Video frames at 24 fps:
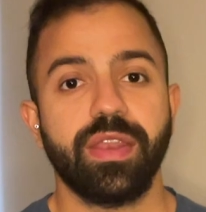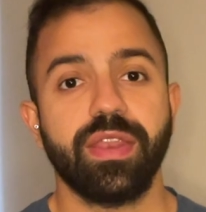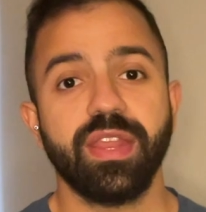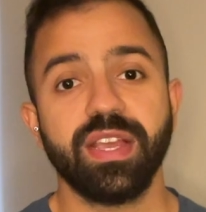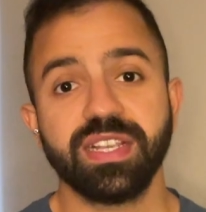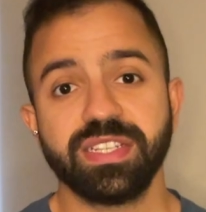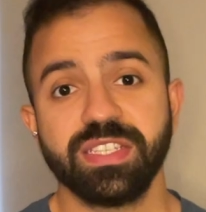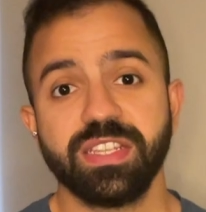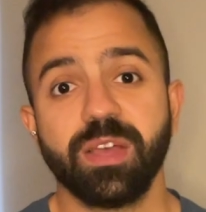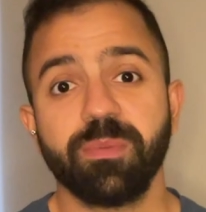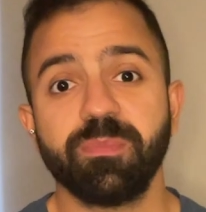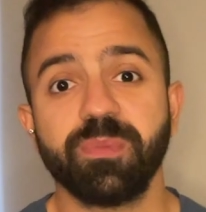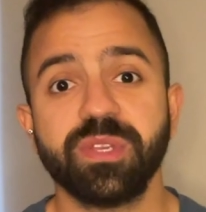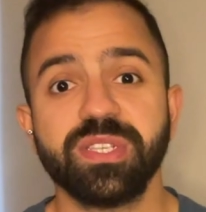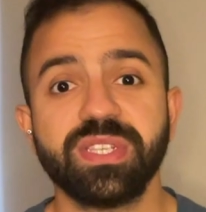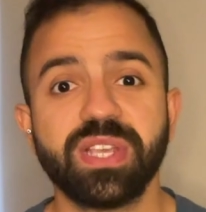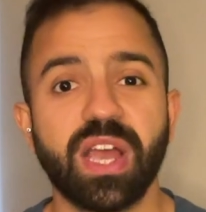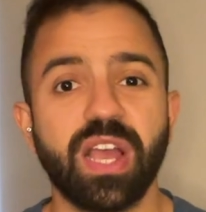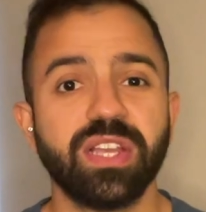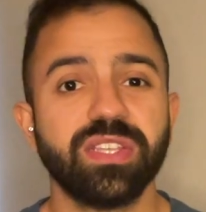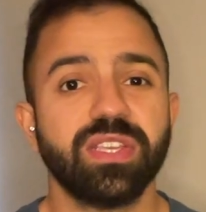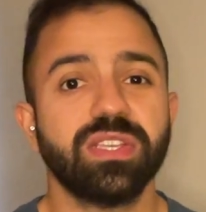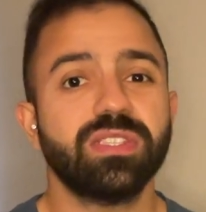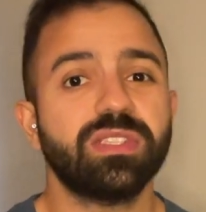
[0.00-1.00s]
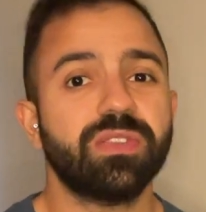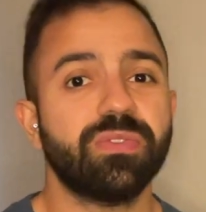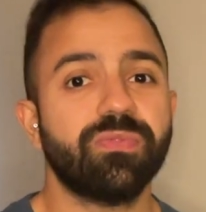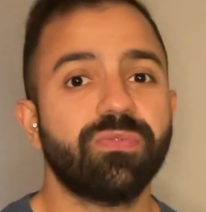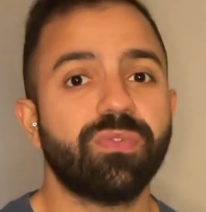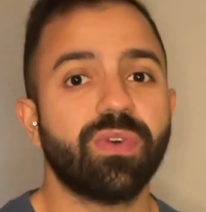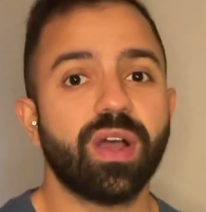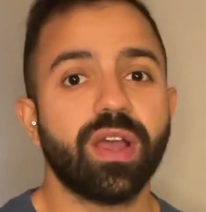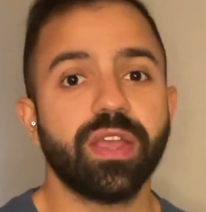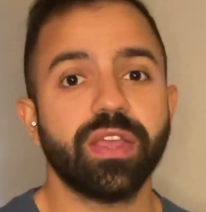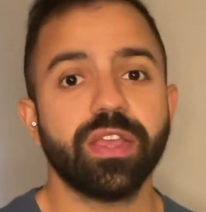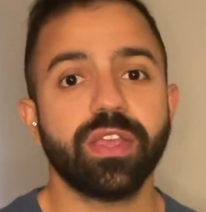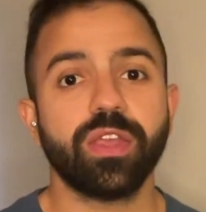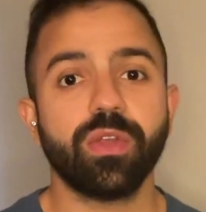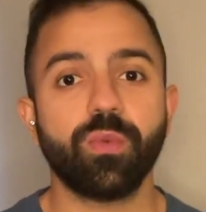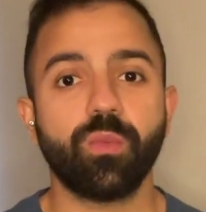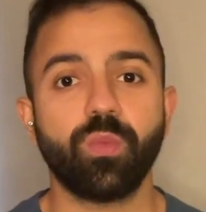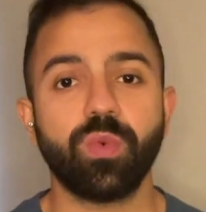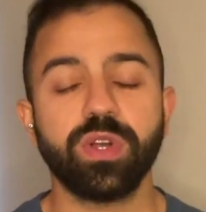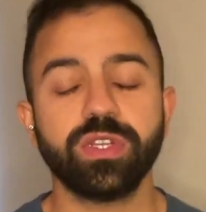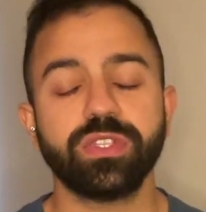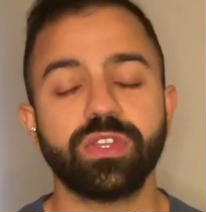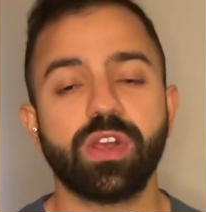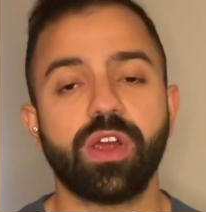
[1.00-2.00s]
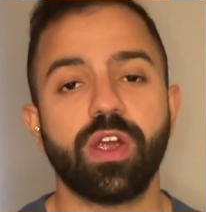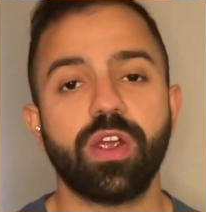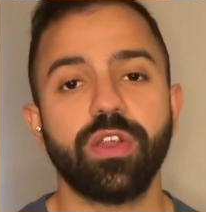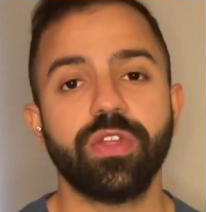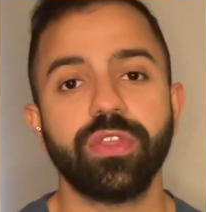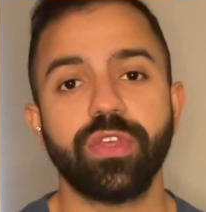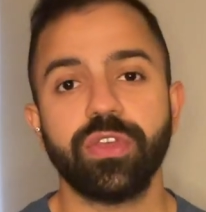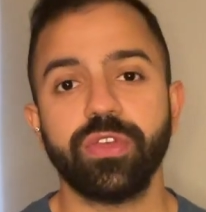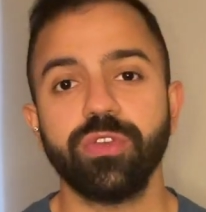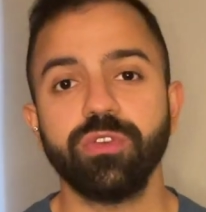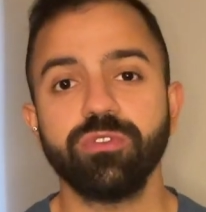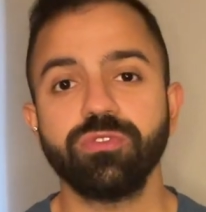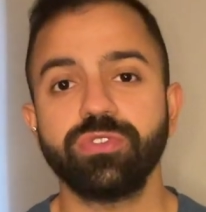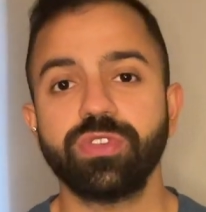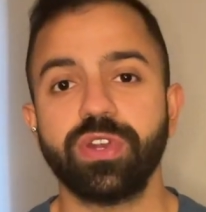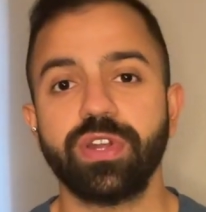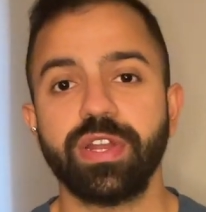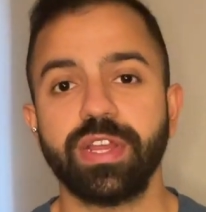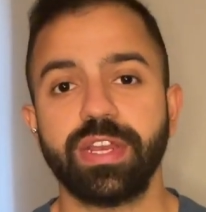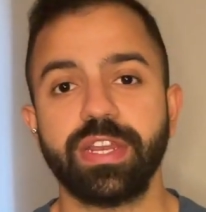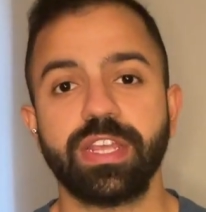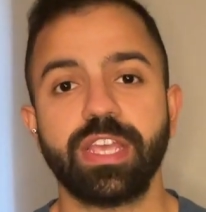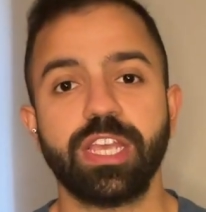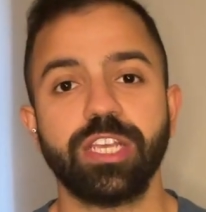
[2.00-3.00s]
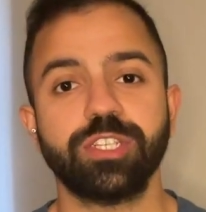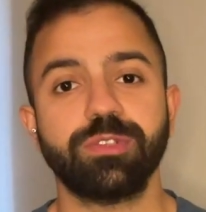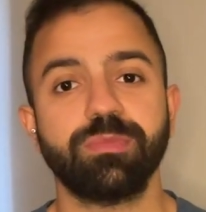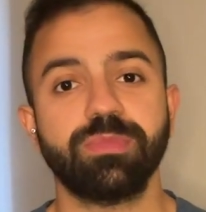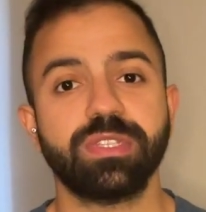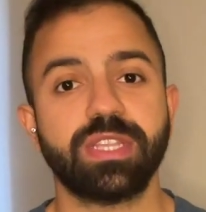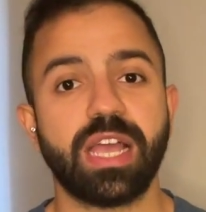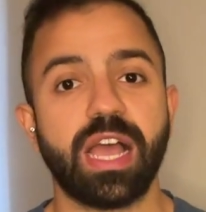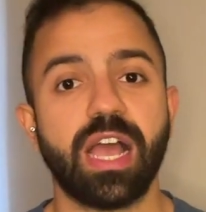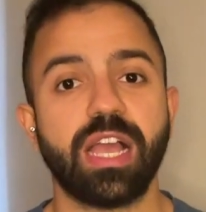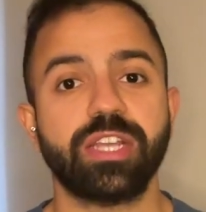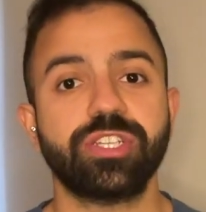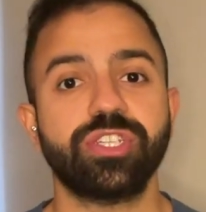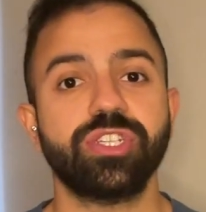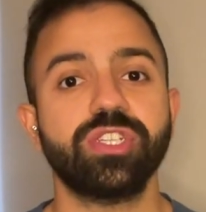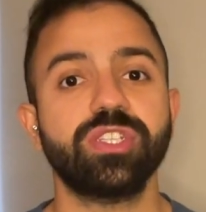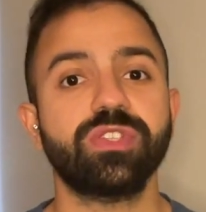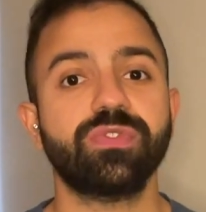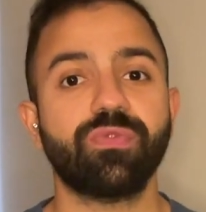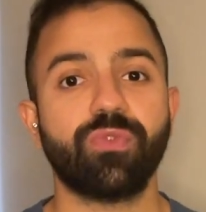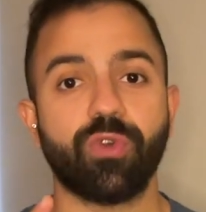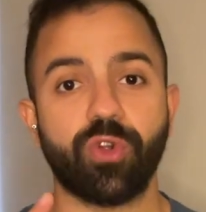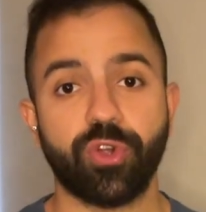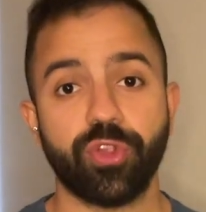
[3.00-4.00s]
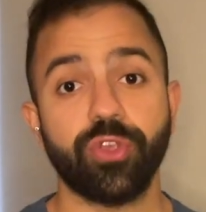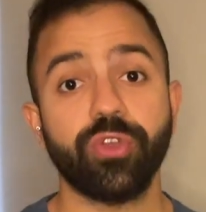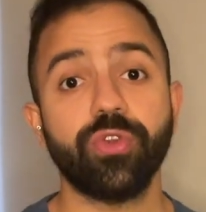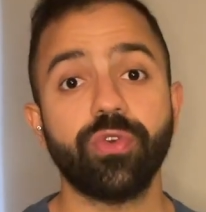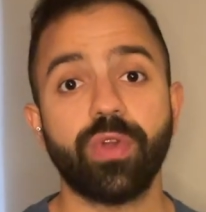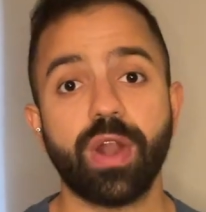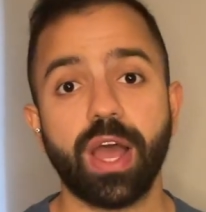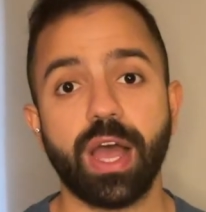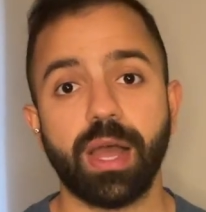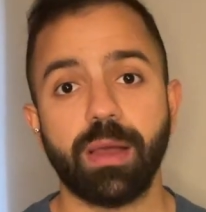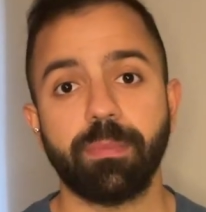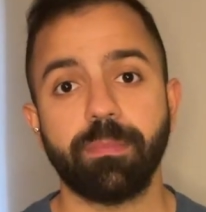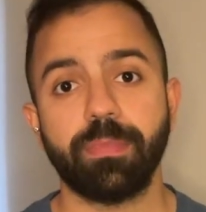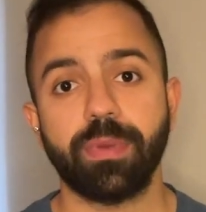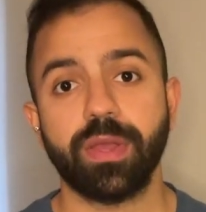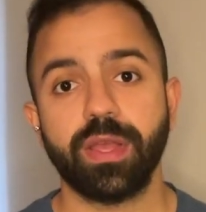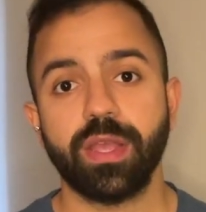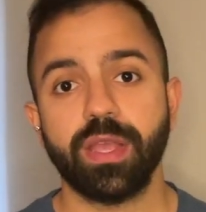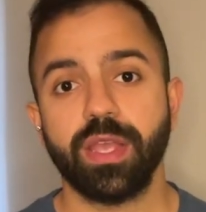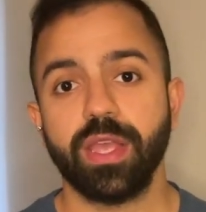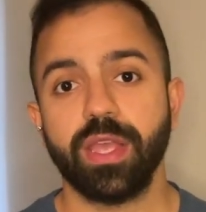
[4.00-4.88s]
Next up is identifying what are the user engagement actions for your app.